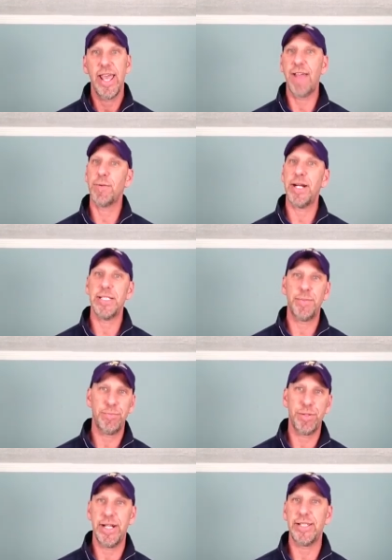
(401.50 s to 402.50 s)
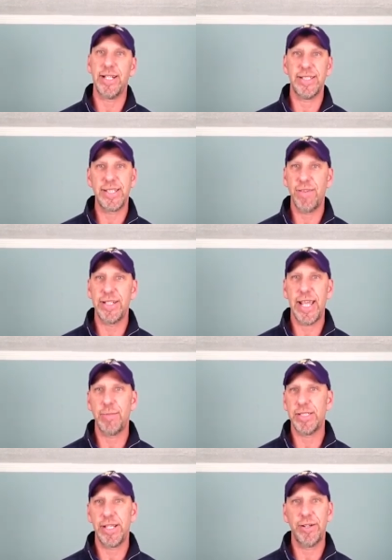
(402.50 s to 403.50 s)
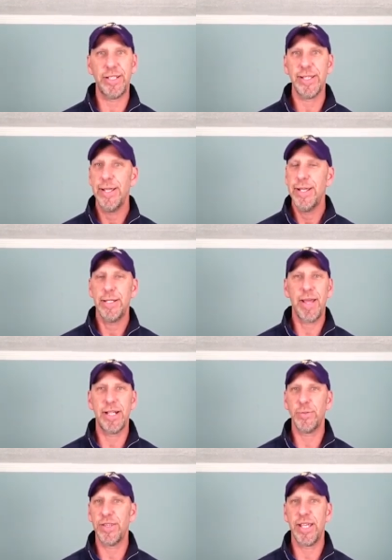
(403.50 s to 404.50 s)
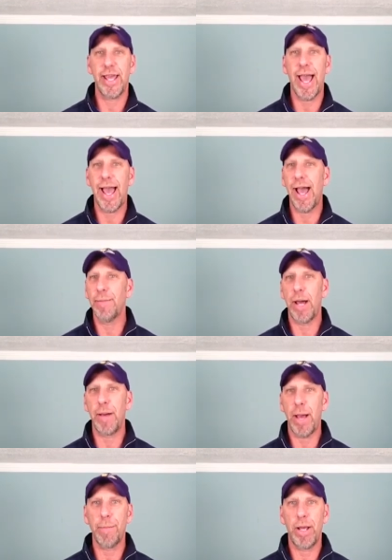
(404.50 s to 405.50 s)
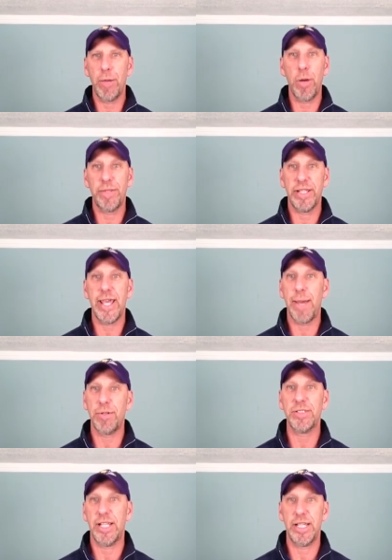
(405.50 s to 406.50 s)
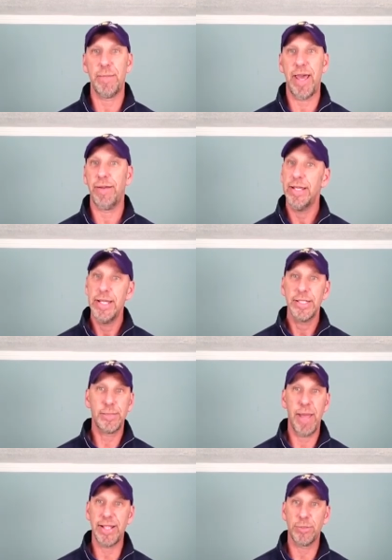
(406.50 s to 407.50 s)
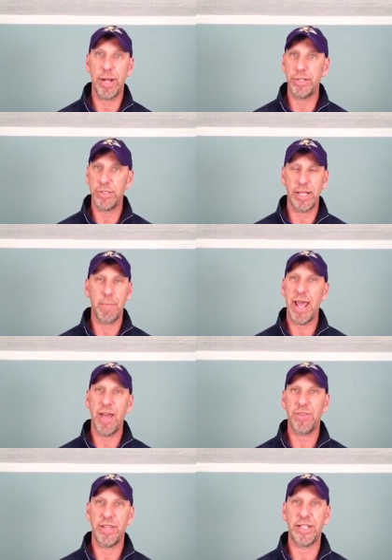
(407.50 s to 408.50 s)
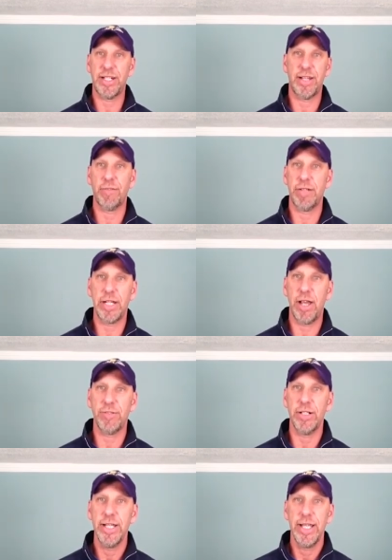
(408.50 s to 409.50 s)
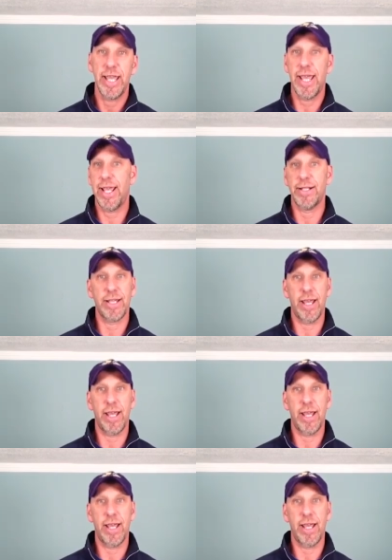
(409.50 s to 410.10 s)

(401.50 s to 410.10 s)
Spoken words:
Everybody's predicting a 7-game series. To be honest with you, I'm hoping the Capitals can come out, smack the Rangers in the mouth, and then they never recover, and